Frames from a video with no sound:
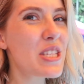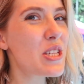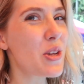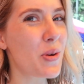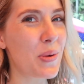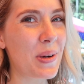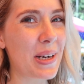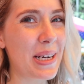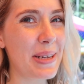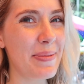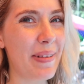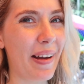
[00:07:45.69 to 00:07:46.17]

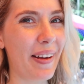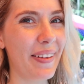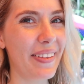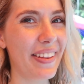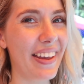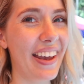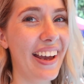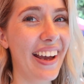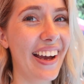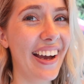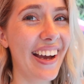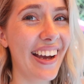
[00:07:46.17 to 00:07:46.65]
Sorry about
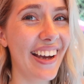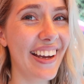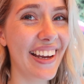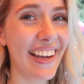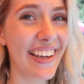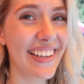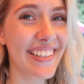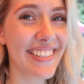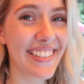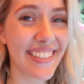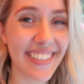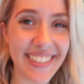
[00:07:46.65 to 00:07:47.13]

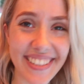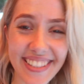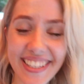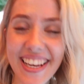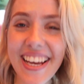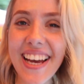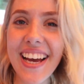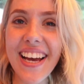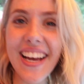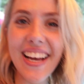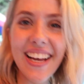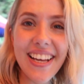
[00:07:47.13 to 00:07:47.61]

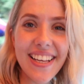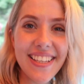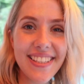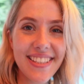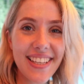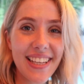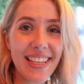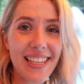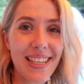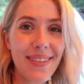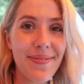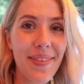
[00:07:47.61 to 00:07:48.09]
that.
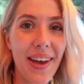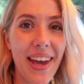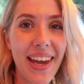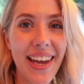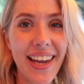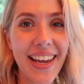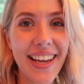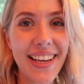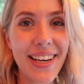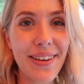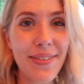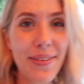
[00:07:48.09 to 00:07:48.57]
Silly
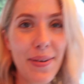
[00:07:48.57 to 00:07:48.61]
me,